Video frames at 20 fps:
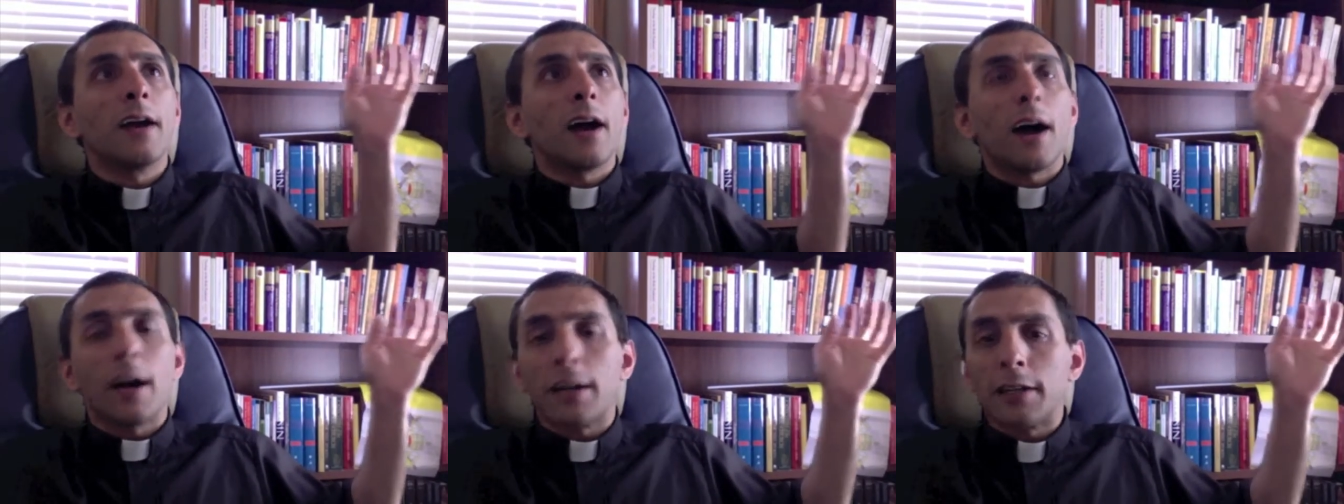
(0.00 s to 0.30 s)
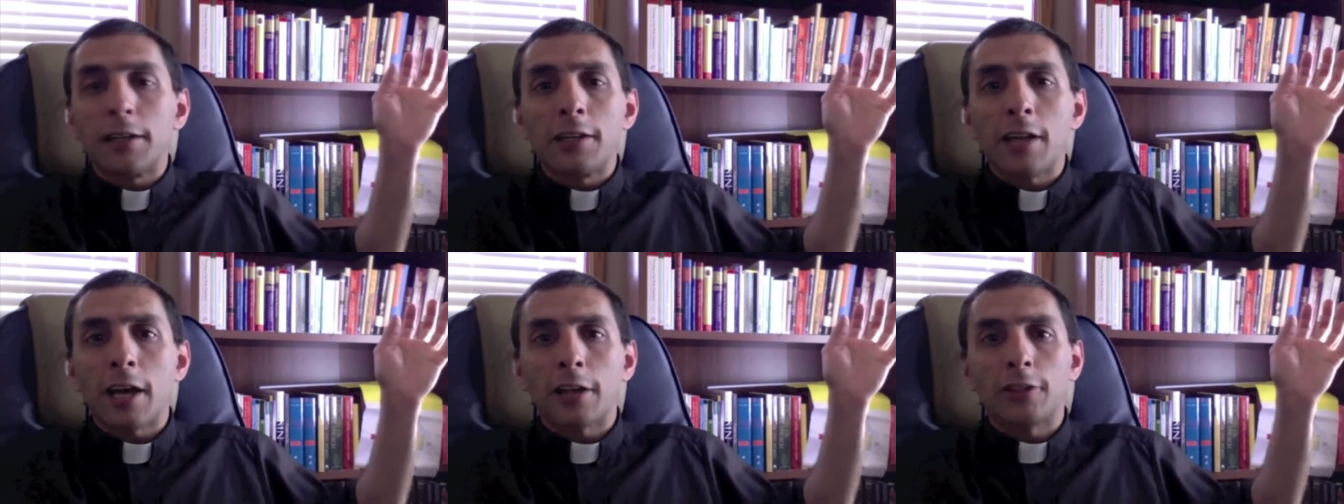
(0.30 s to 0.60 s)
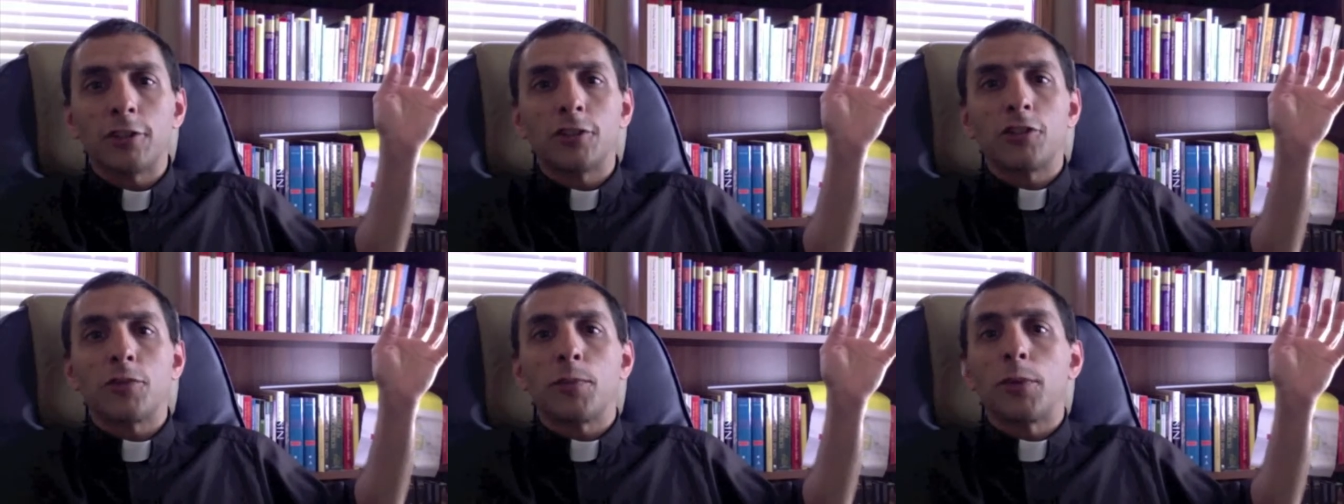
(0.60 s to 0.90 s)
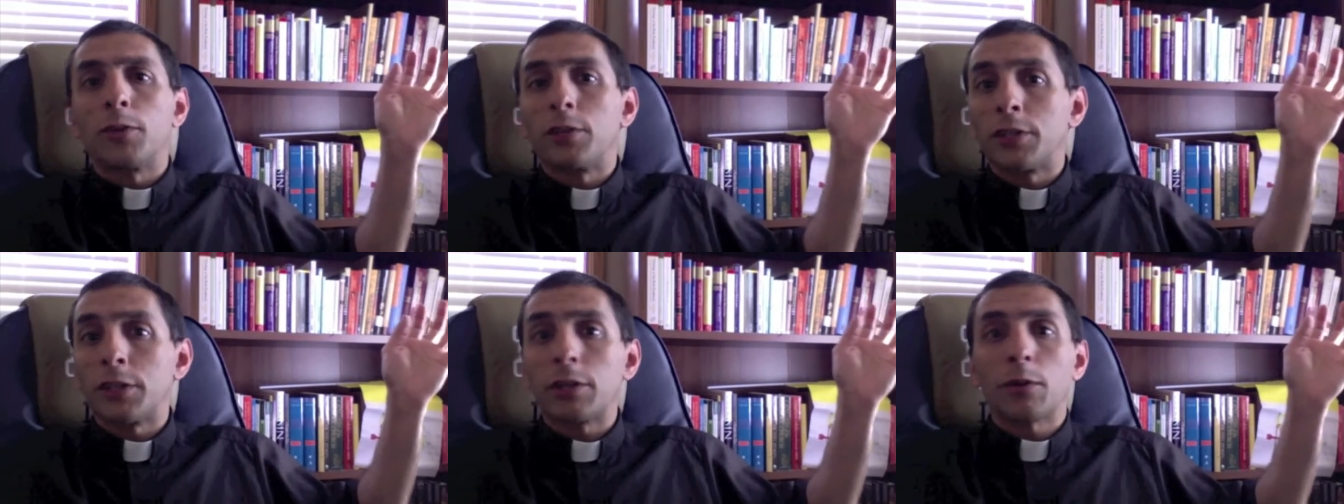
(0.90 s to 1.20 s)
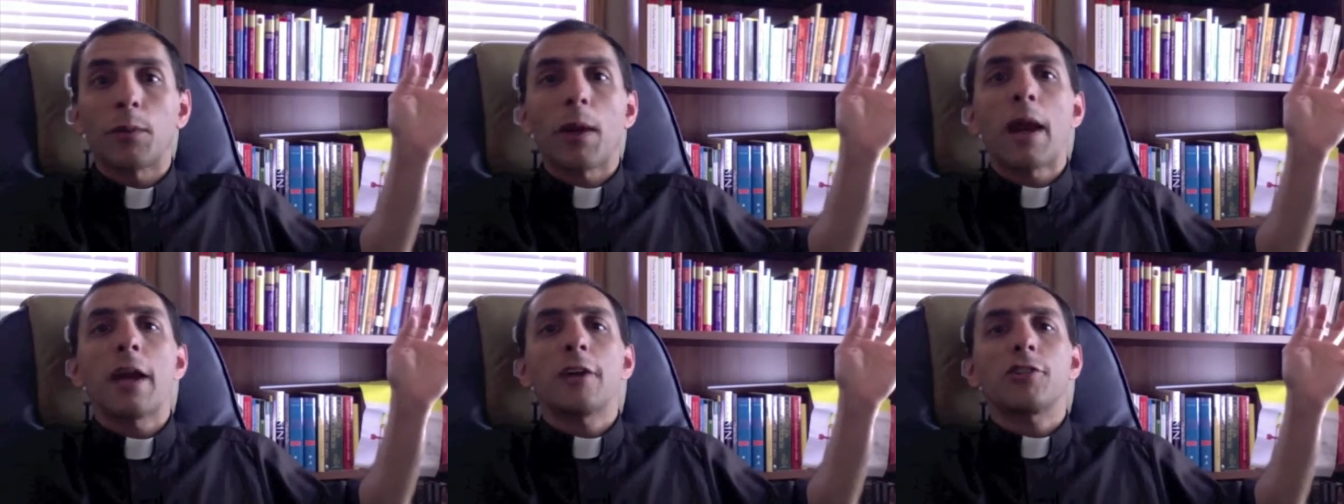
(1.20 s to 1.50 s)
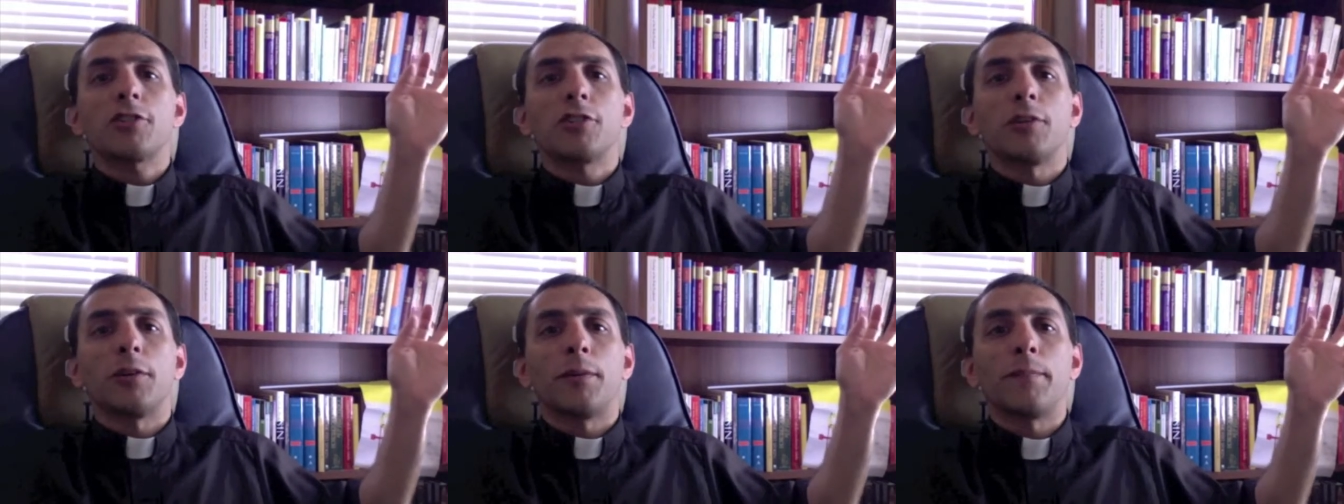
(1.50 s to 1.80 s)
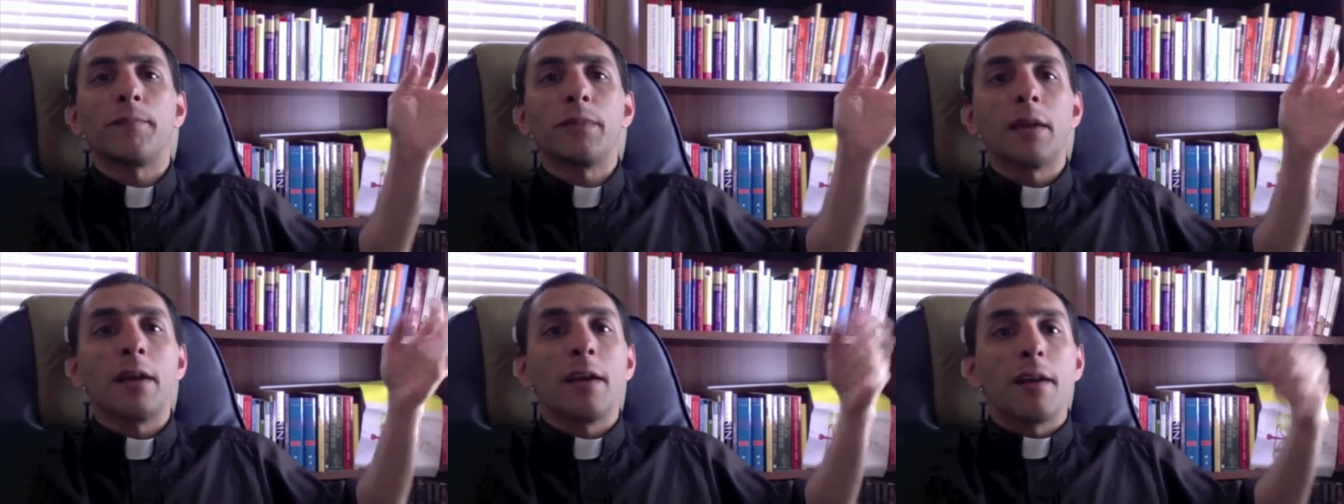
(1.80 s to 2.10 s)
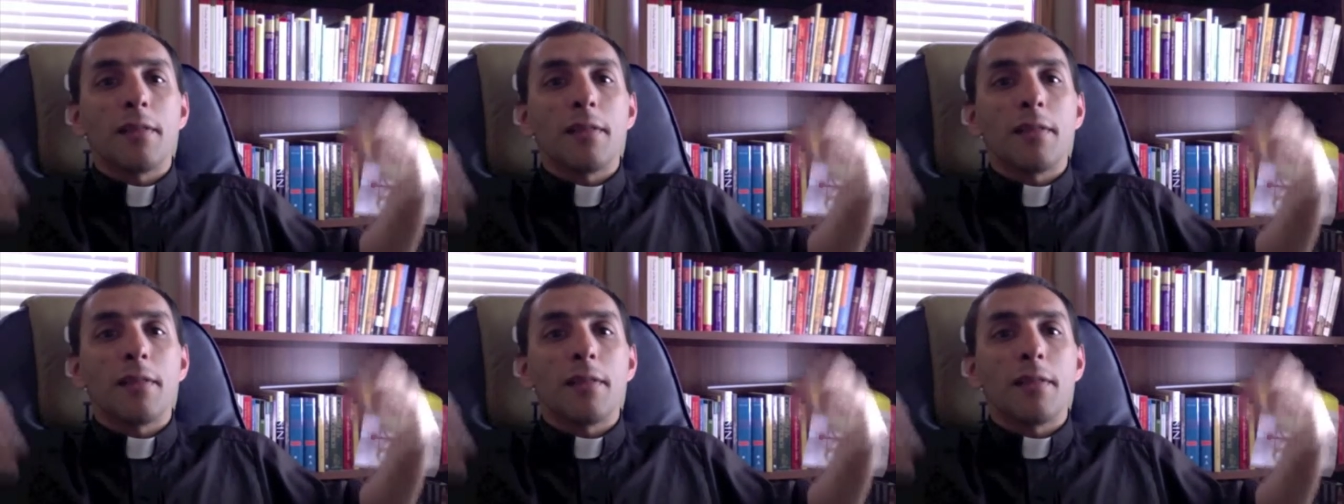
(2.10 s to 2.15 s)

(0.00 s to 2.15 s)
unintelligible and irrational,